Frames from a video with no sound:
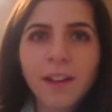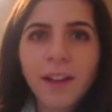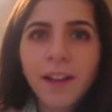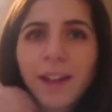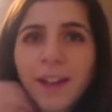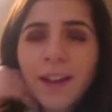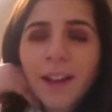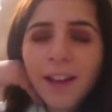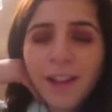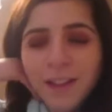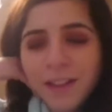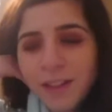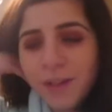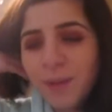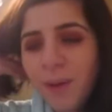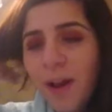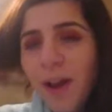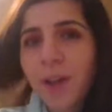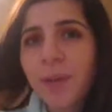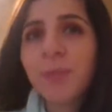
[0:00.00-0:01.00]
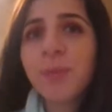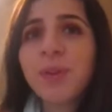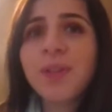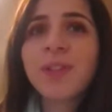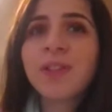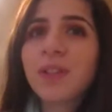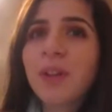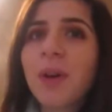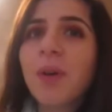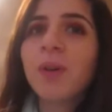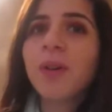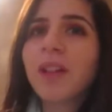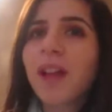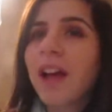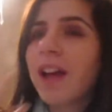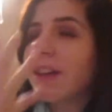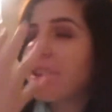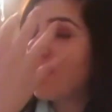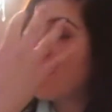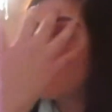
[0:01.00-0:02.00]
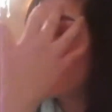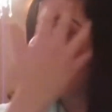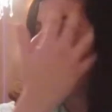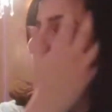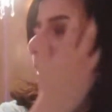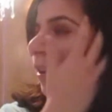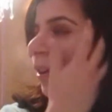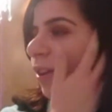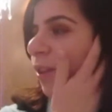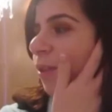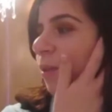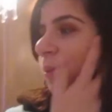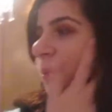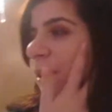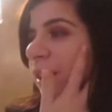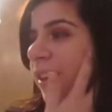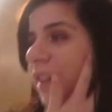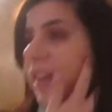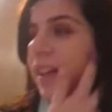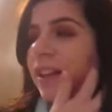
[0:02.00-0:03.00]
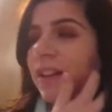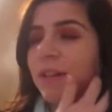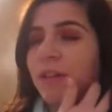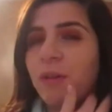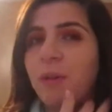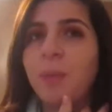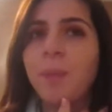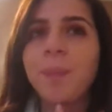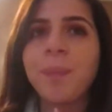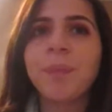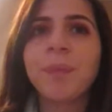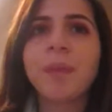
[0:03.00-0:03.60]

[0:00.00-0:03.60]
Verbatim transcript: Hey guys, so I am so glad to be home right now.